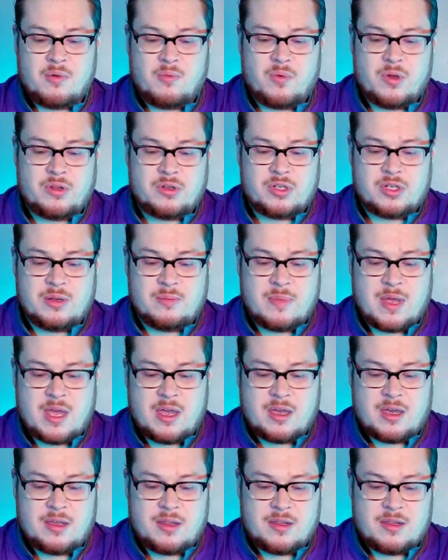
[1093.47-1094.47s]
Will she
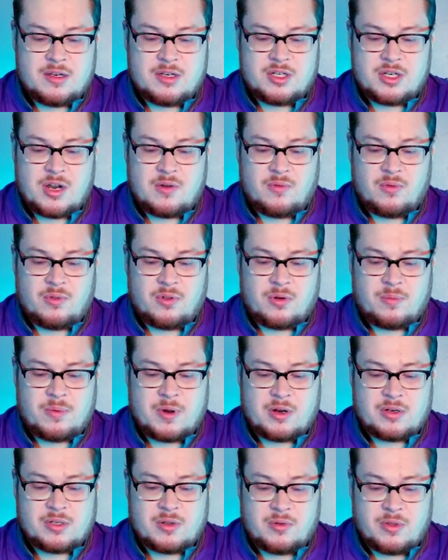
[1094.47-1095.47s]
make the J-Ruler
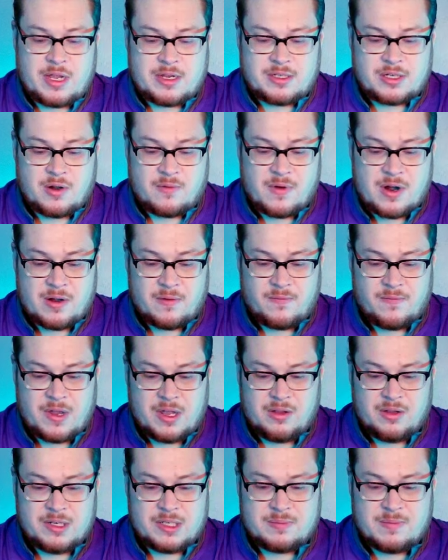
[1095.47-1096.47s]
appearance? Oh, that's our rare.
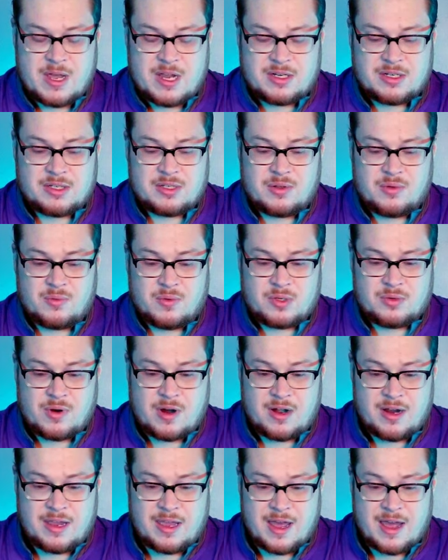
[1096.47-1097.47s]
Villain's Magic Stone, which we
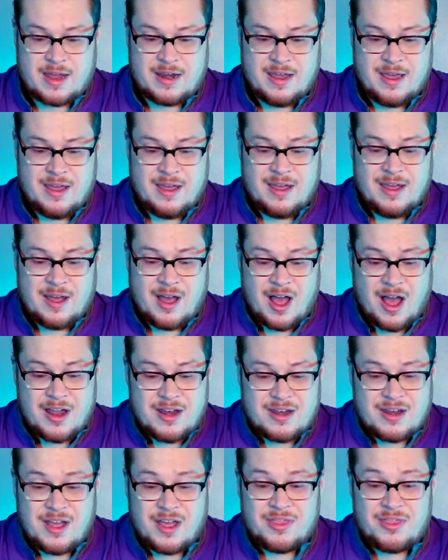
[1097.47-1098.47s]
already got.
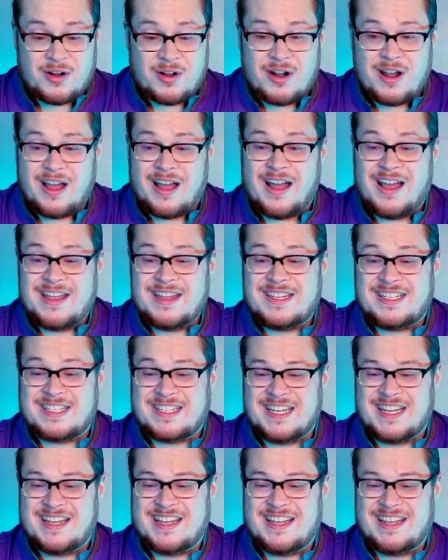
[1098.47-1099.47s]
Another
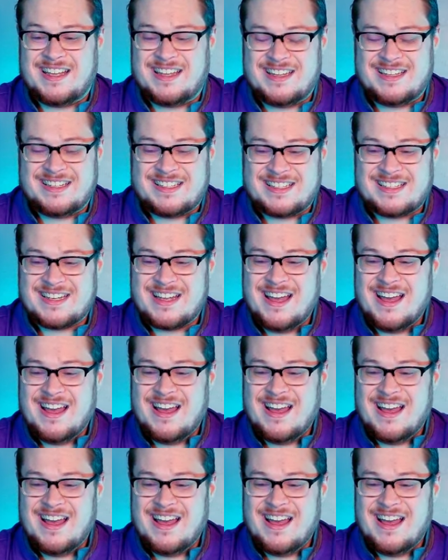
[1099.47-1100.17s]
Isis.